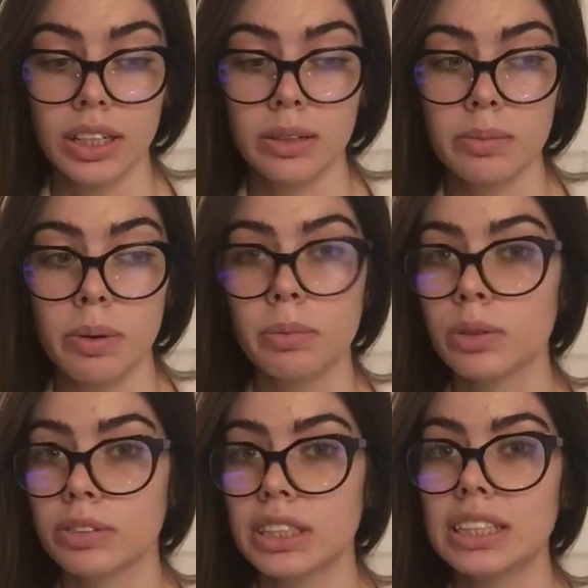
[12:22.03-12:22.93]
and I
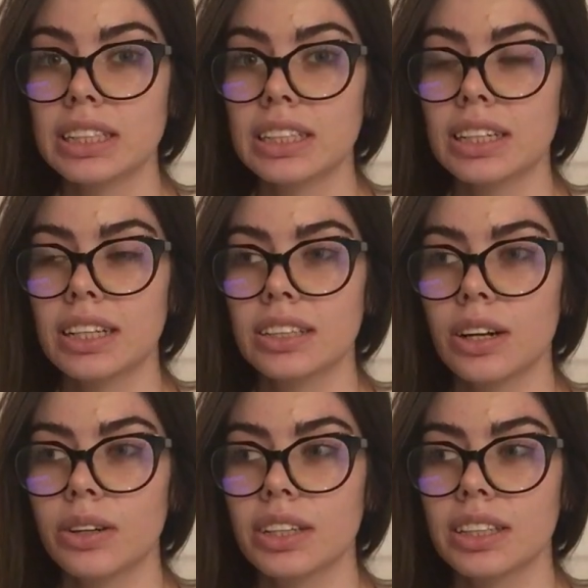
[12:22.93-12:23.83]
remember reading it and
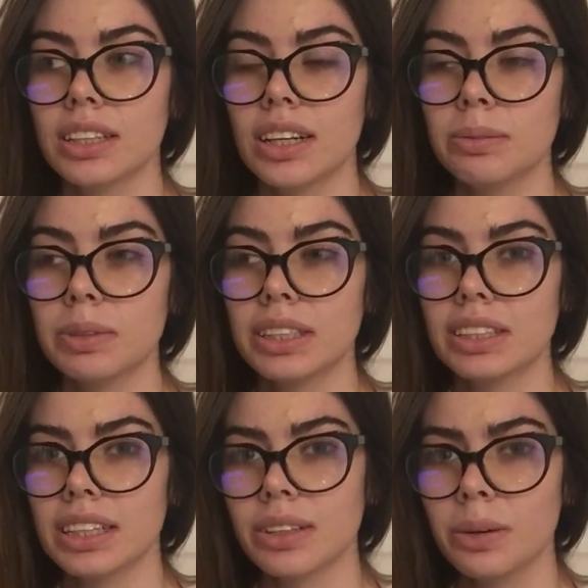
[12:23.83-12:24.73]
going and being
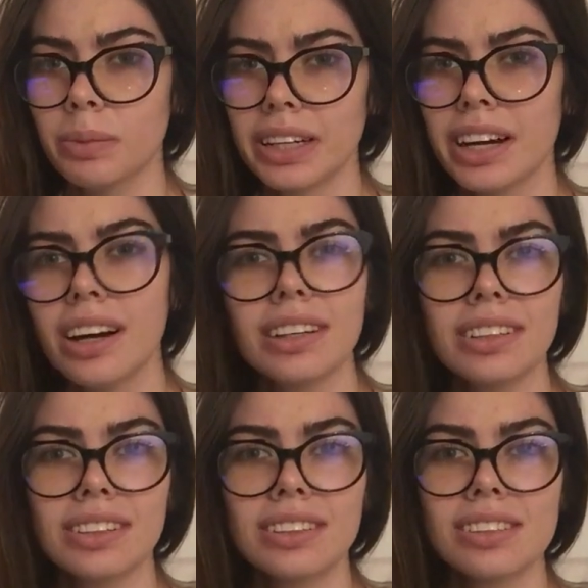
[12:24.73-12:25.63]
like, oh my
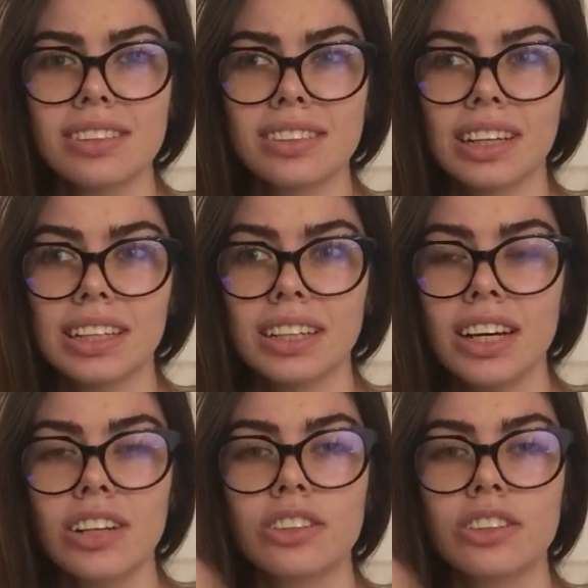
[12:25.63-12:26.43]
god, this is like,